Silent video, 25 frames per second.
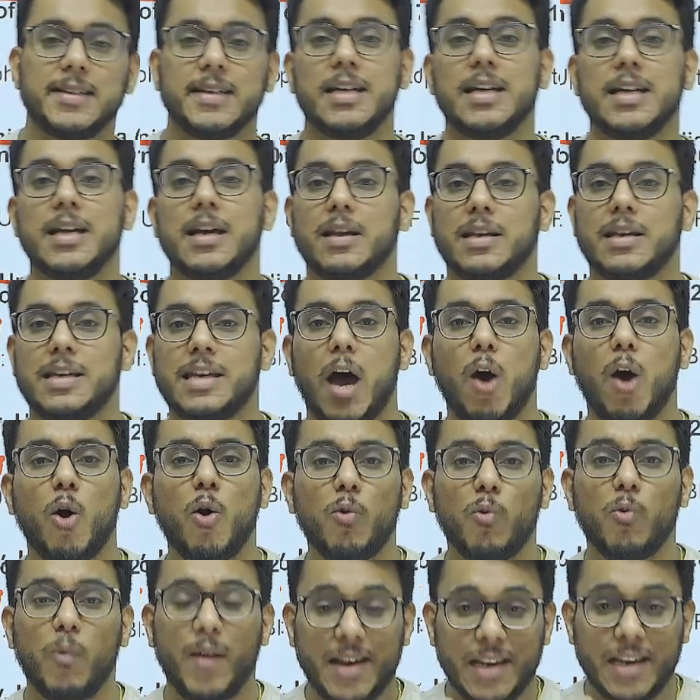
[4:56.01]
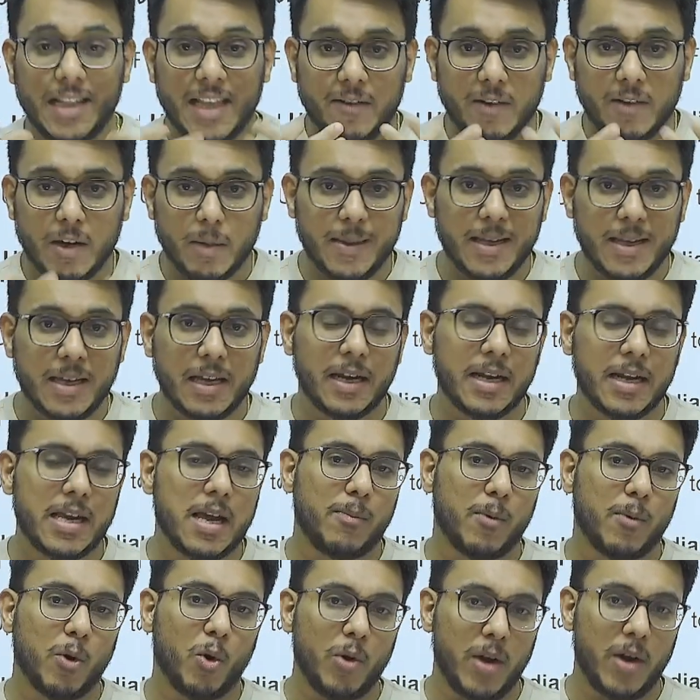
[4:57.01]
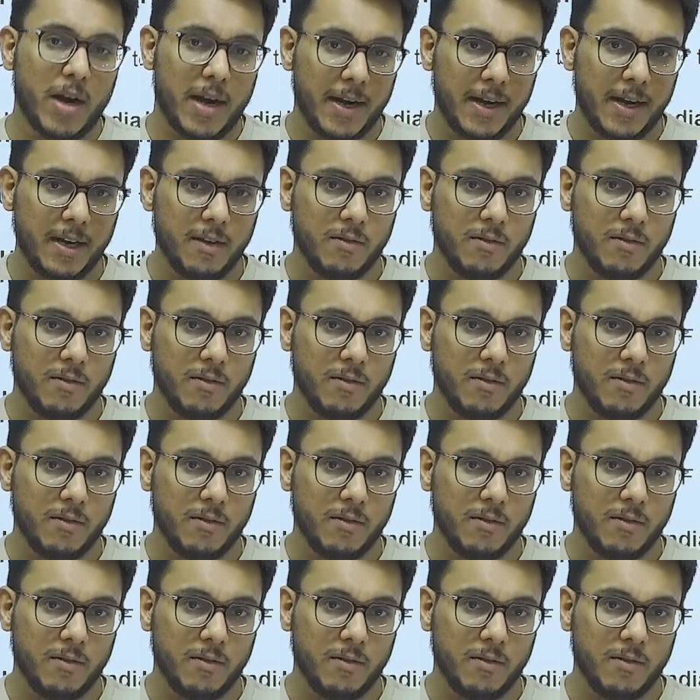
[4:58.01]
Now, when they were being re-uploaded,